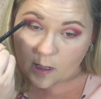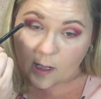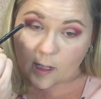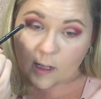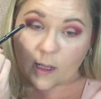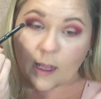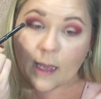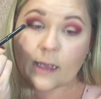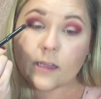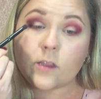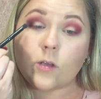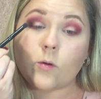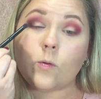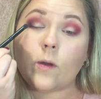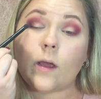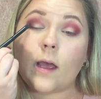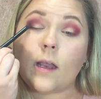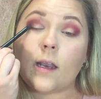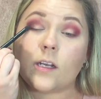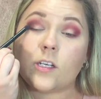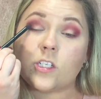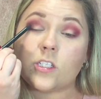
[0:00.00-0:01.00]
I like the
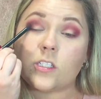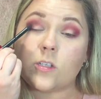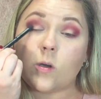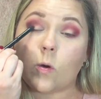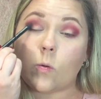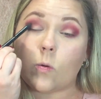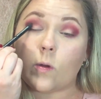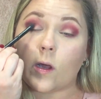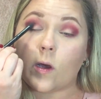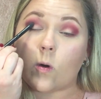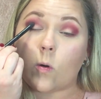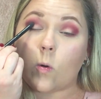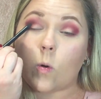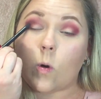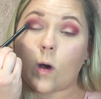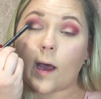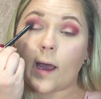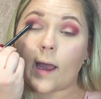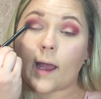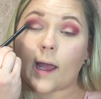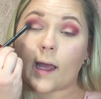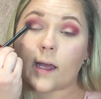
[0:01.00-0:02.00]
red, I just don't want it
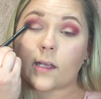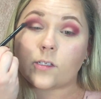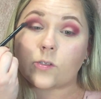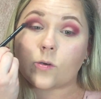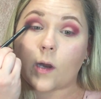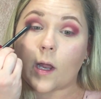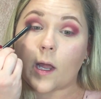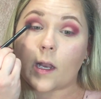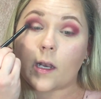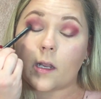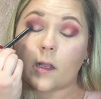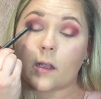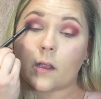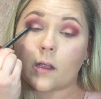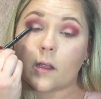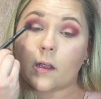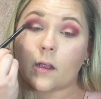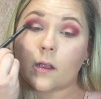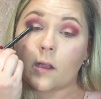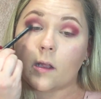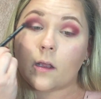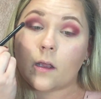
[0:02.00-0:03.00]
quite as red.
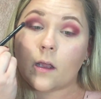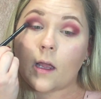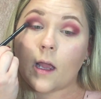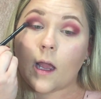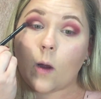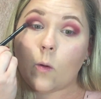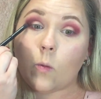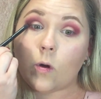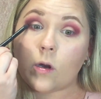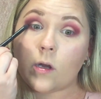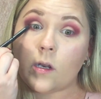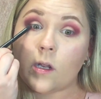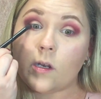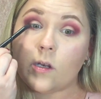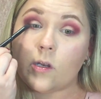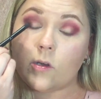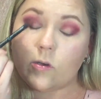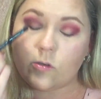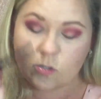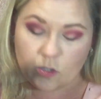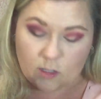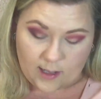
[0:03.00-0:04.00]
And we're gonna
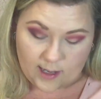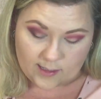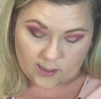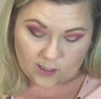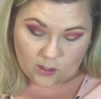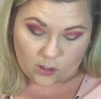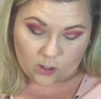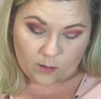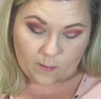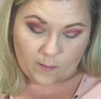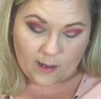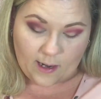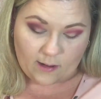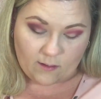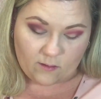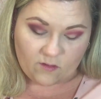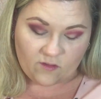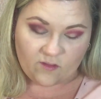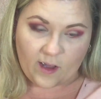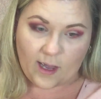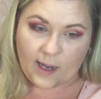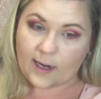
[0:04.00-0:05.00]
neutralize a little bit
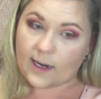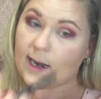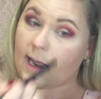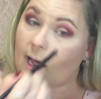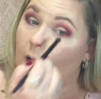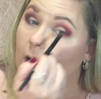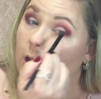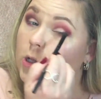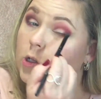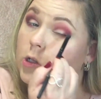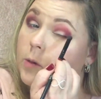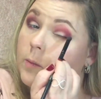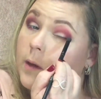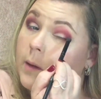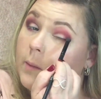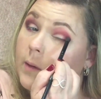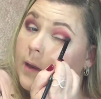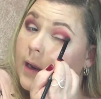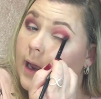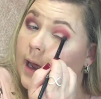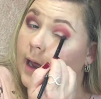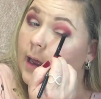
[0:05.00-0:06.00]
and fade it out a little
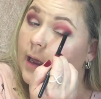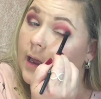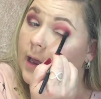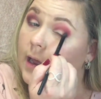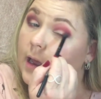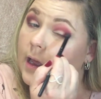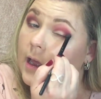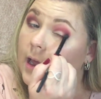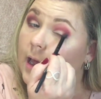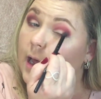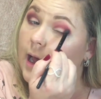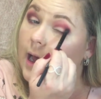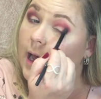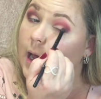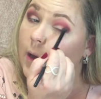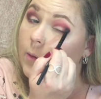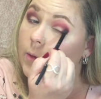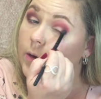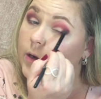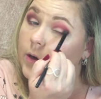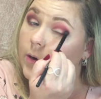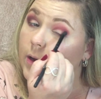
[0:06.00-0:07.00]
bit, but I
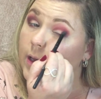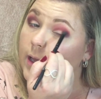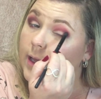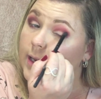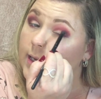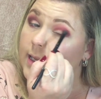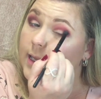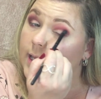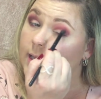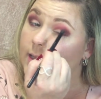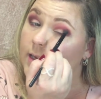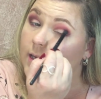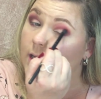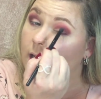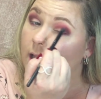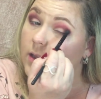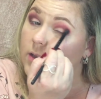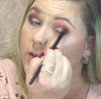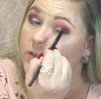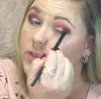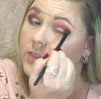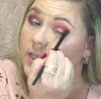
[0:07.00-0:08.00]
want to go ahead and get the
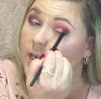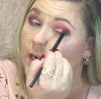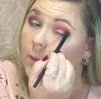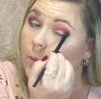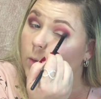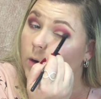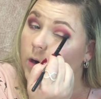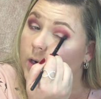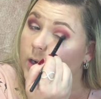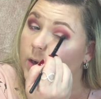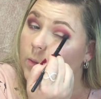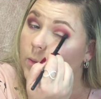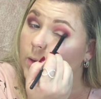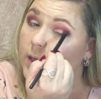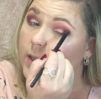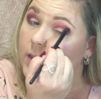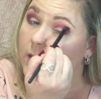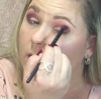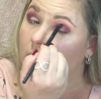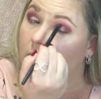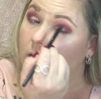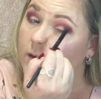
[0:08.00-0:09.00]
colors that I'm working
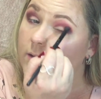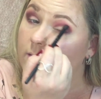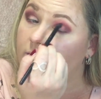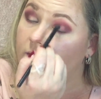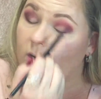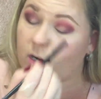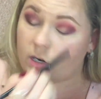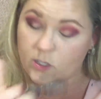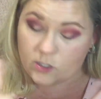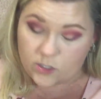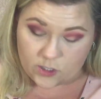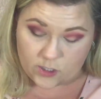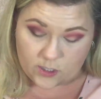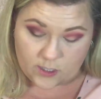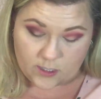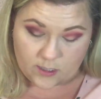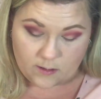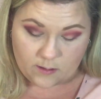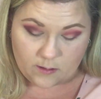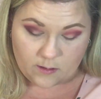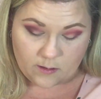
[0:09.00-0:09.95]
with on first.